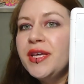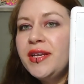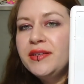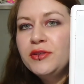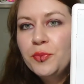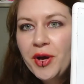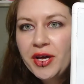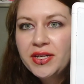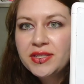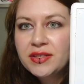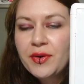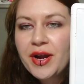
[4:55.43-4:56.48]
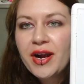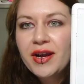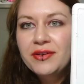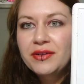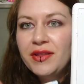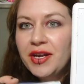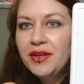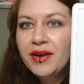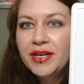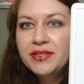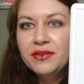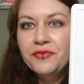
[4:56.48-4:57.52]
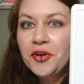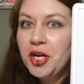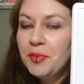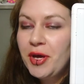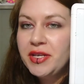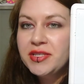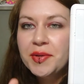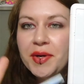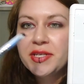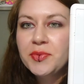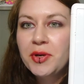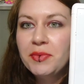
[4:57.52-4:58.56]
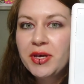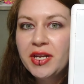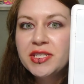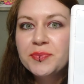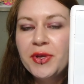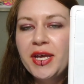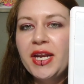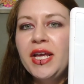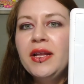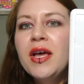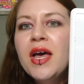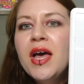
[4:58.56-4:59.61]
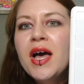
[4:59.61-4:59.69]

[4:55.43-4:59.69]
put that into a Punnett square, I know a lot of you guys are afraid of Punnett squares, but I'm going to explain it.